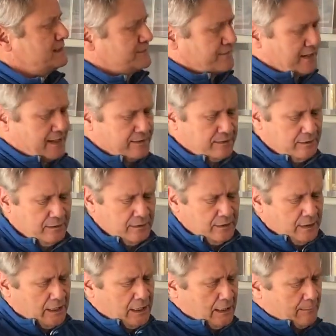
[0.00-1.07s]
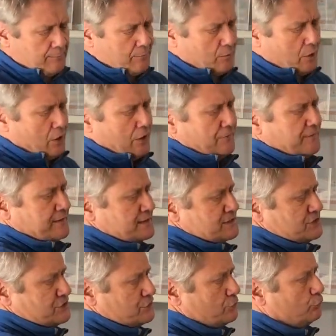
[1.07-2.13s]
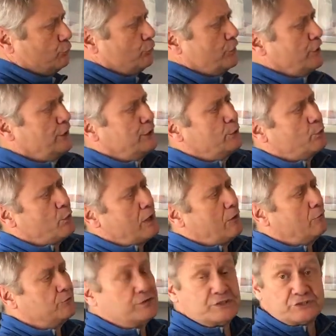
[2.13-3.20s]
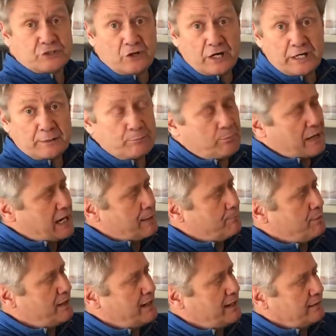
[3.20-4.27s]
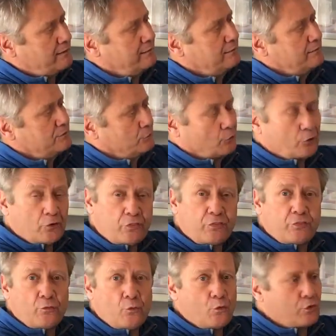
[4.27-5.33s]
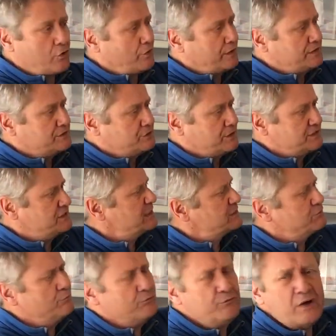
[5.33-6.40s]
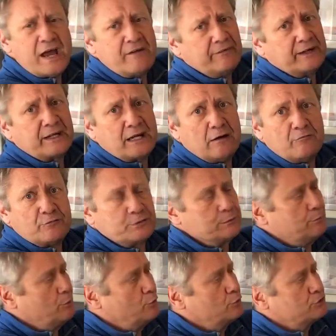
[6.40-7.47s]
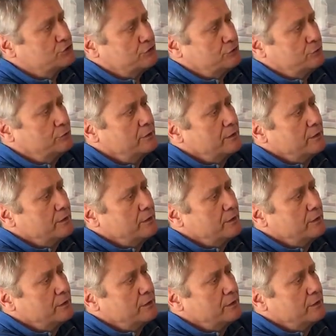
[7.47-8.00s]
then, I think this is a really well designed backpack. A lot of thought gone into this. It's very comfortable to